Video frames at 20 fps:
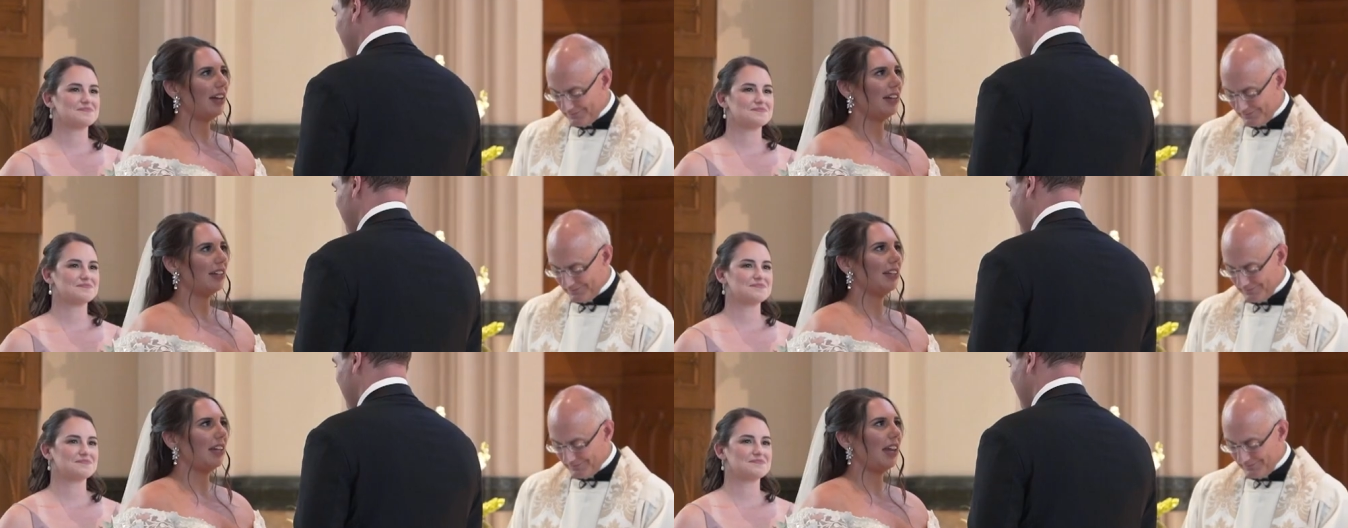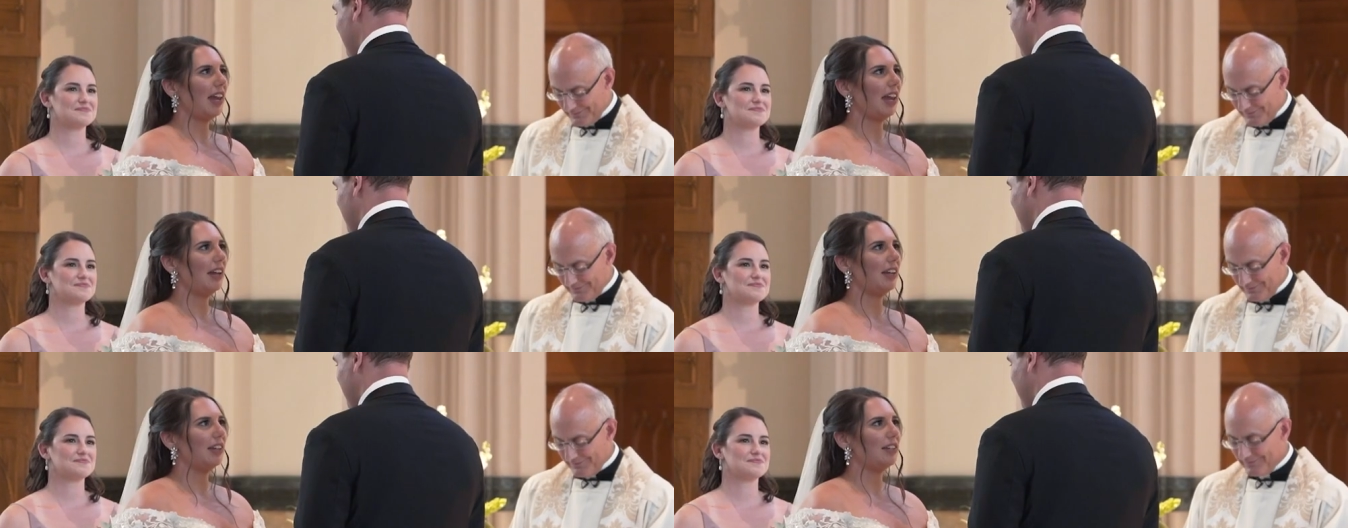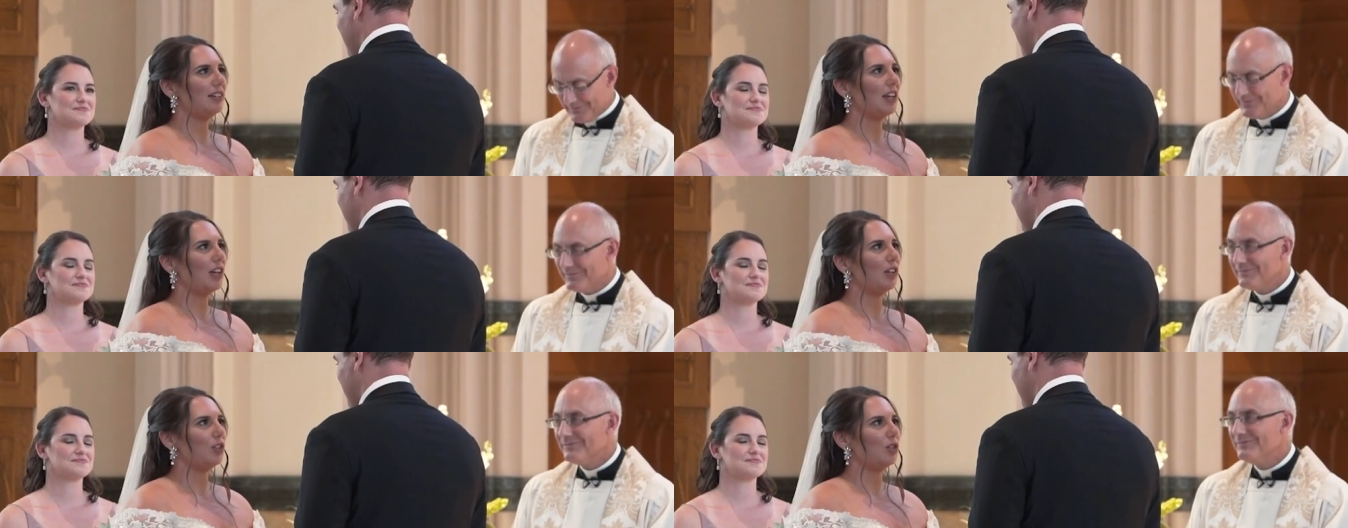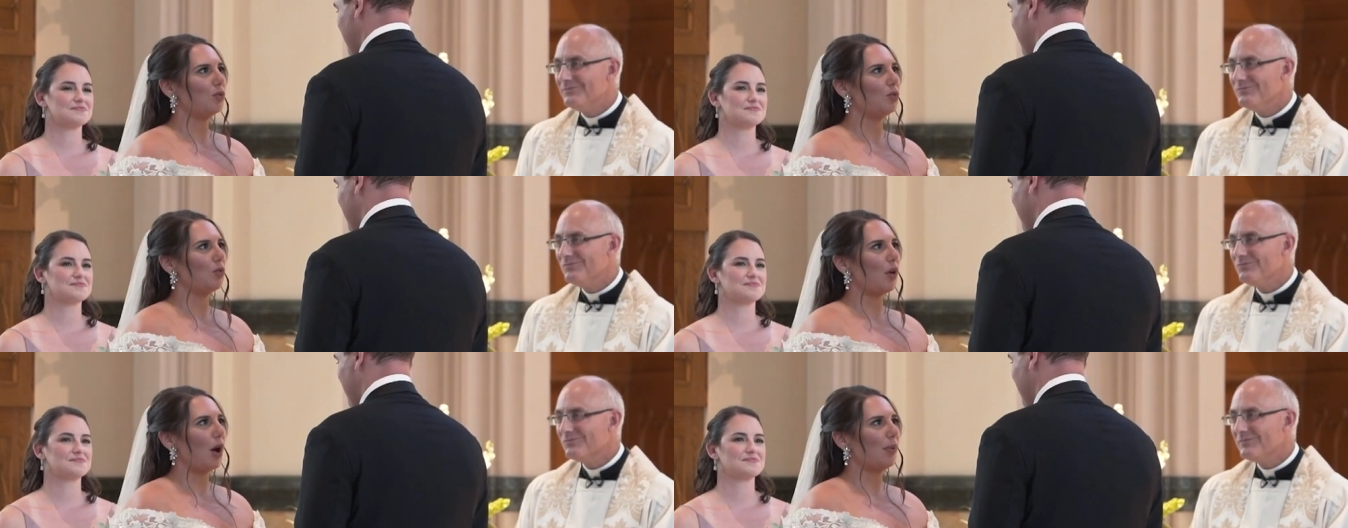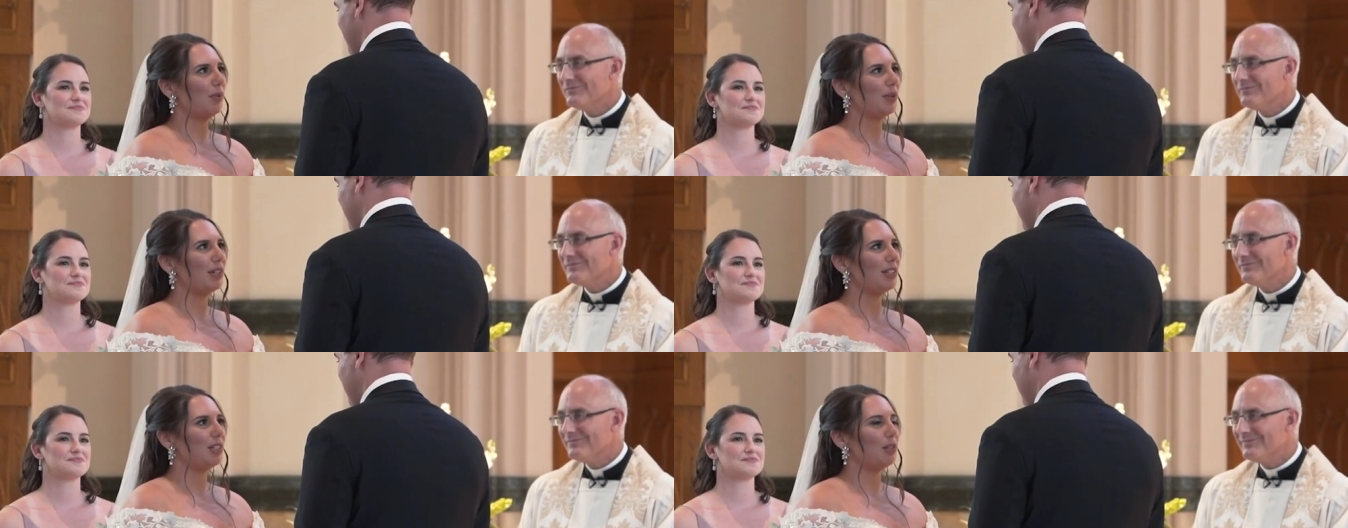Speaker 1: I, Katie, take you,
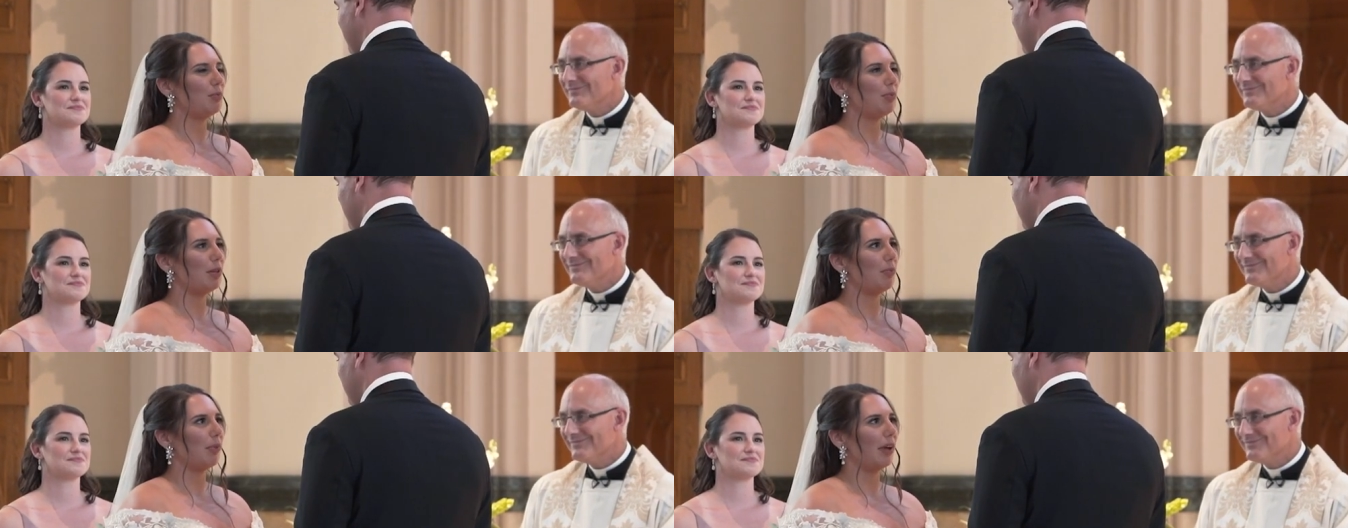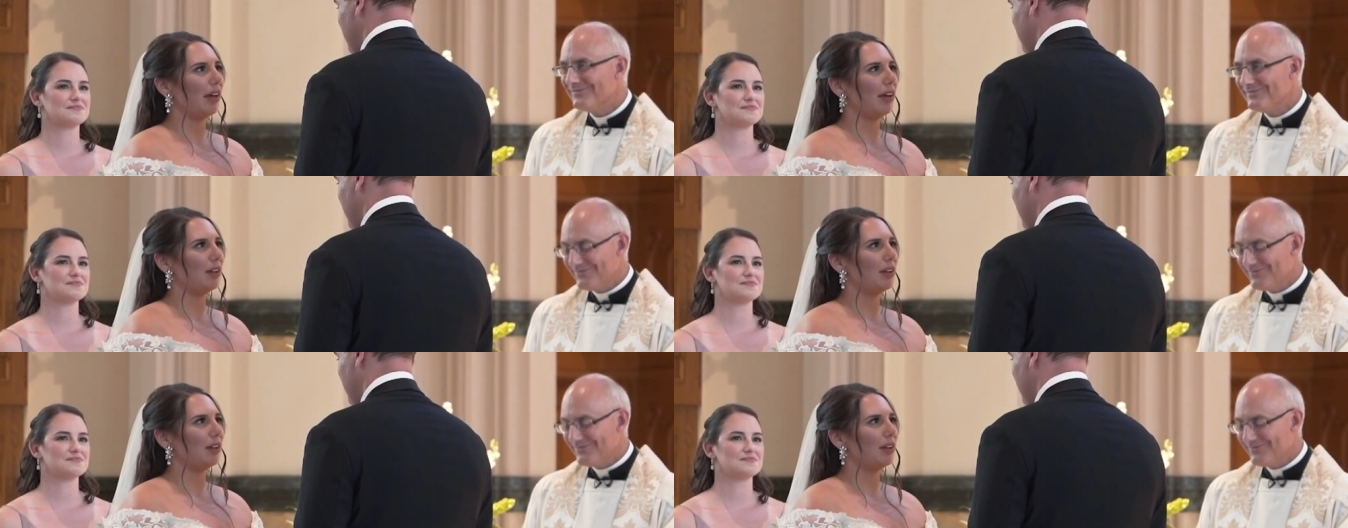Robin, to be my